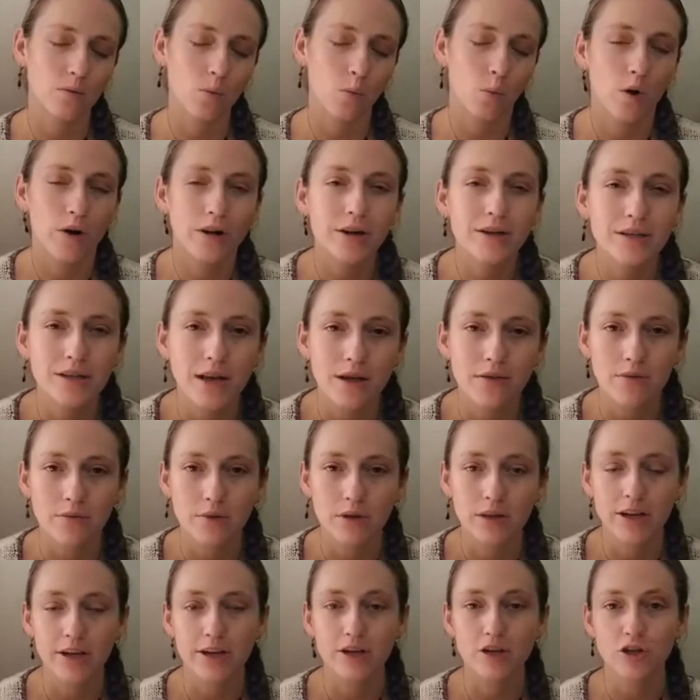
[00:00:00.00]
worked on the
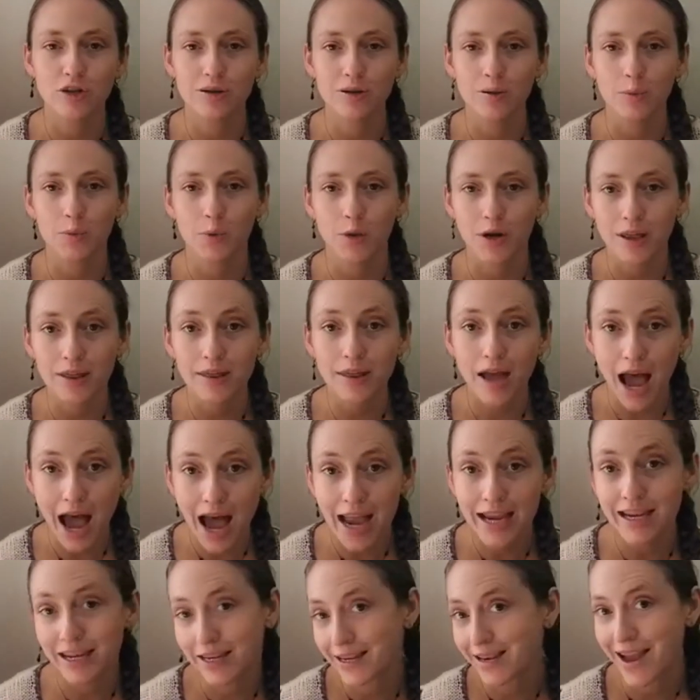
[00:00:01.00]
relationship with.
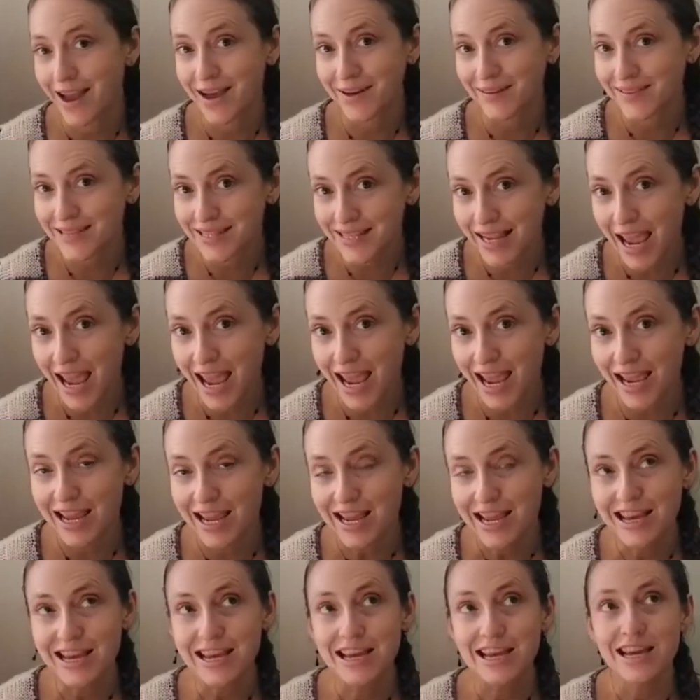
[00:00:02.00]
I can now say,
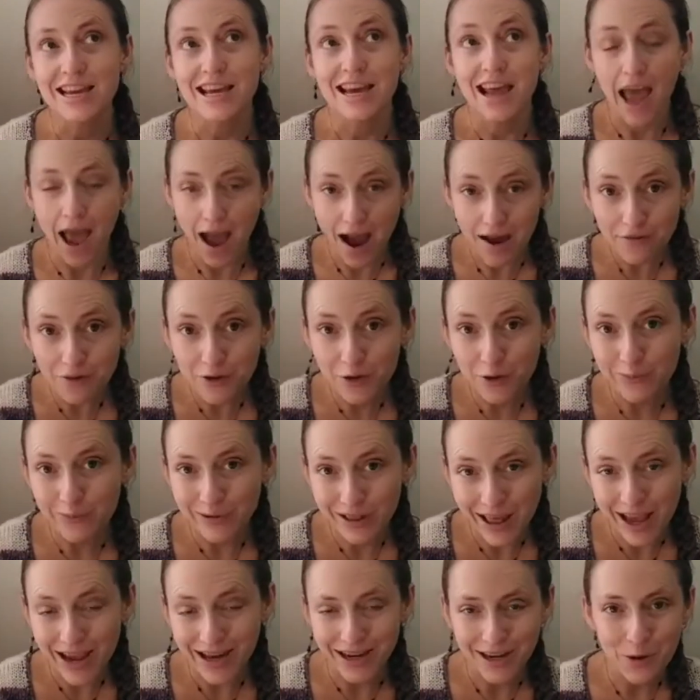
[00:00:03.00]
after
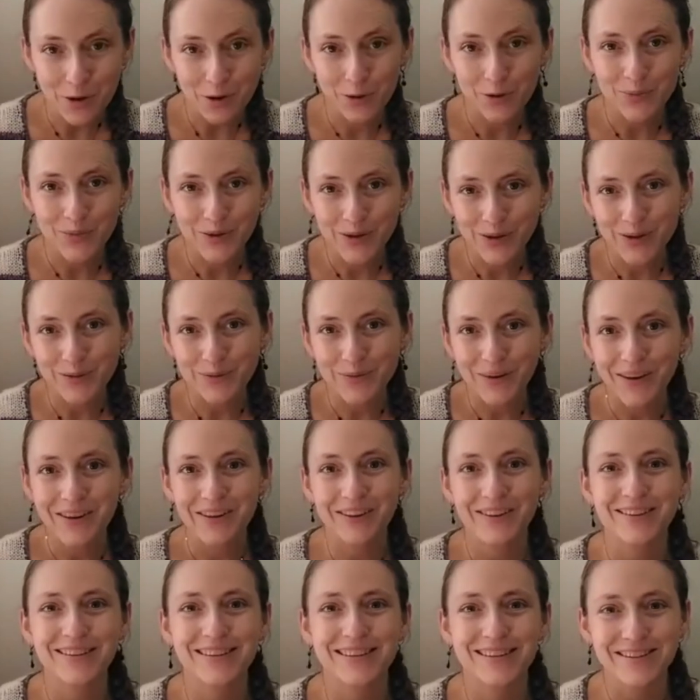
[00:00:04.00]
applying
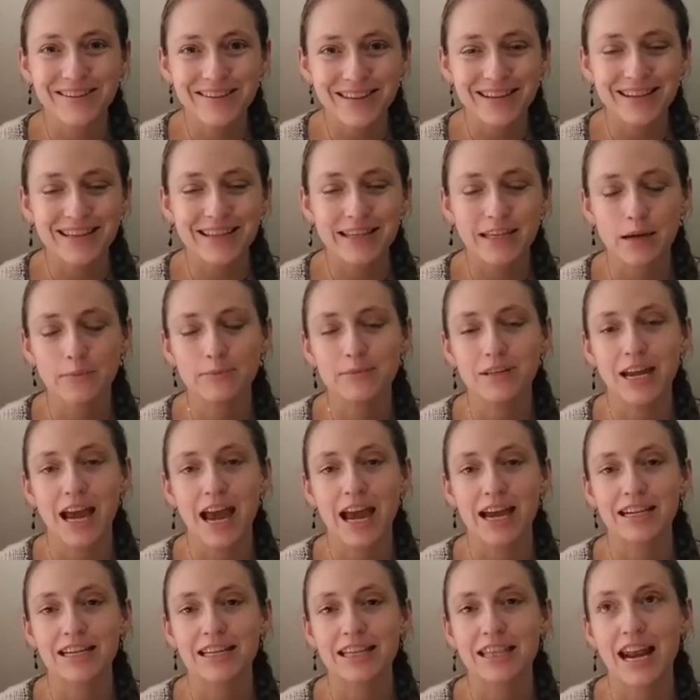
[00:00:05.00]
Ho'oponopono to this
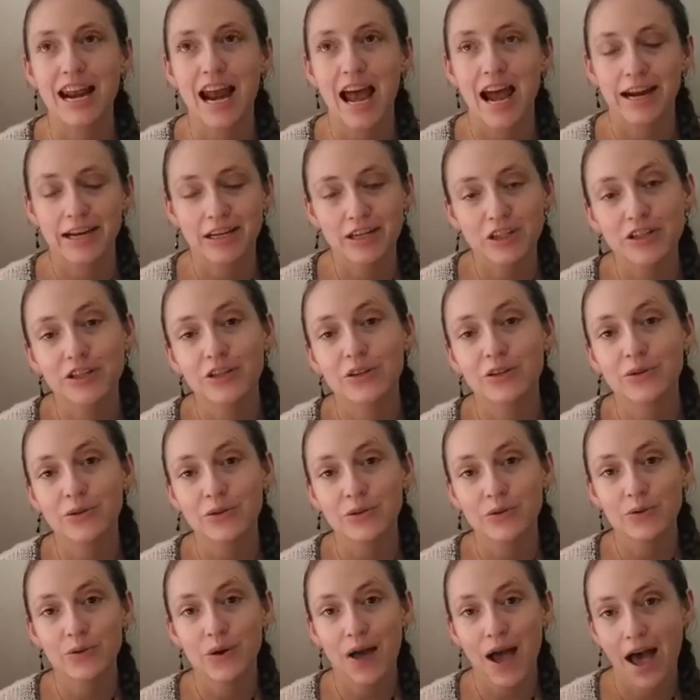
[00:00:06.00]
subject, that I
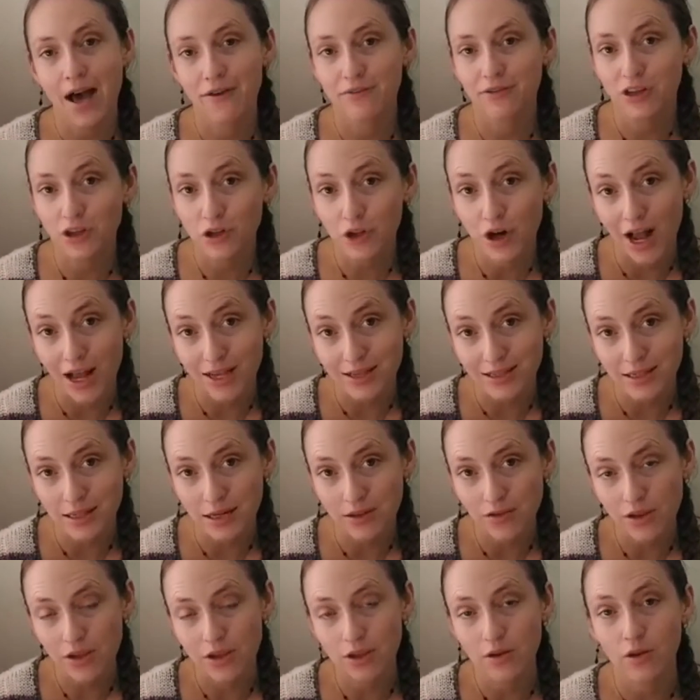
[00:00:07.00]
do have trust
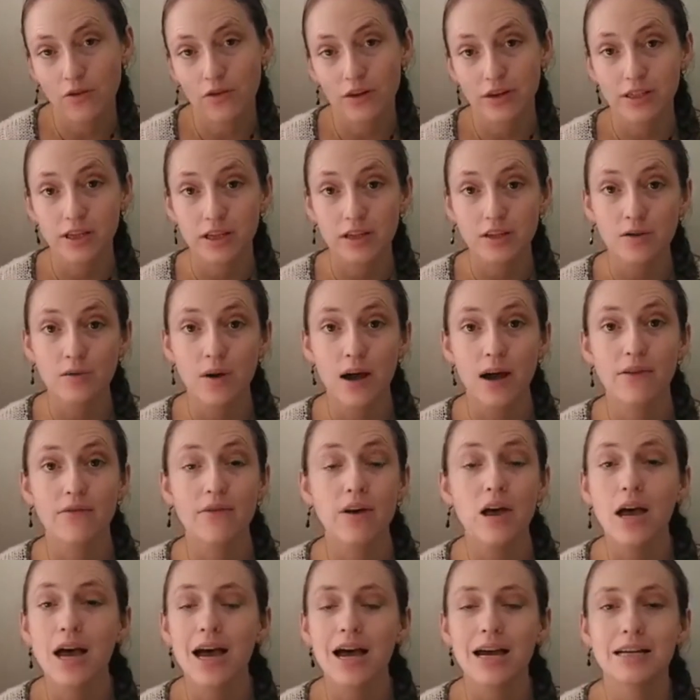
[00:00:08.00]
in the universe. I do
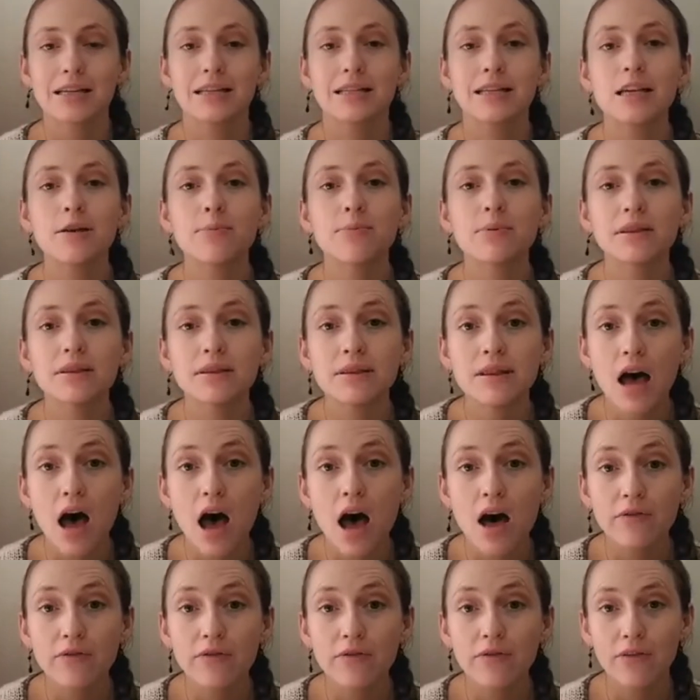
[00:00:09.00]
have a deep
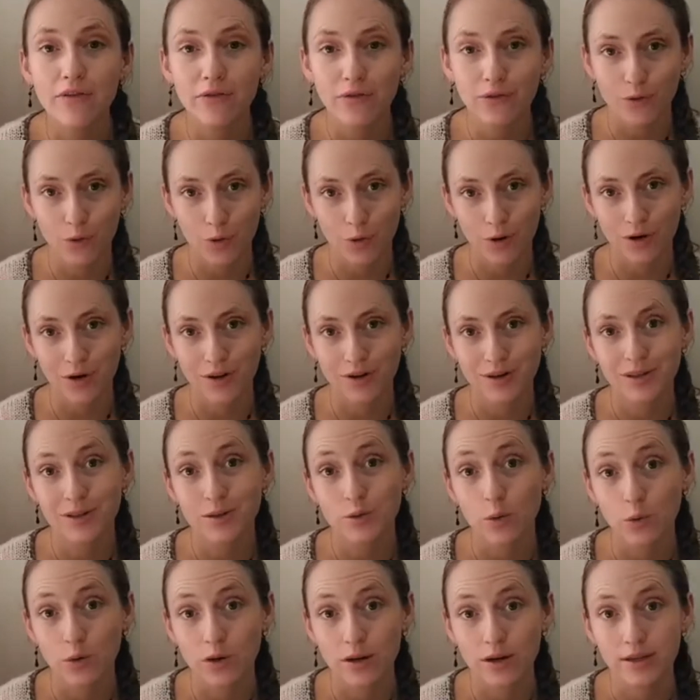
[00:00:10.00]
love for
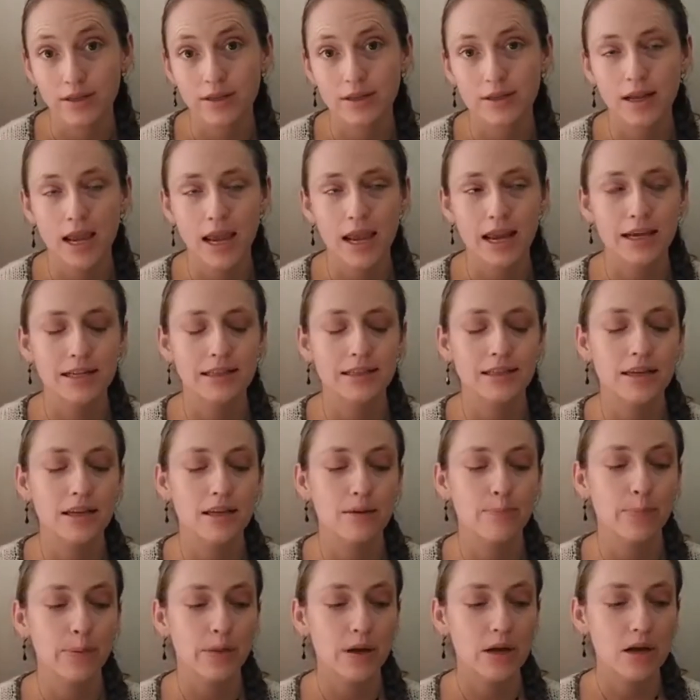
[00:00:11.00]
Source, a
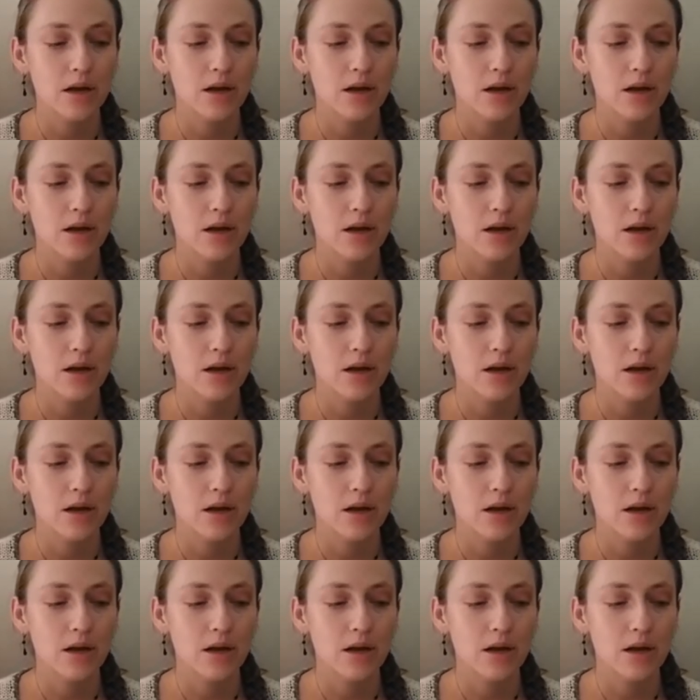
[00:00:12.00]
deep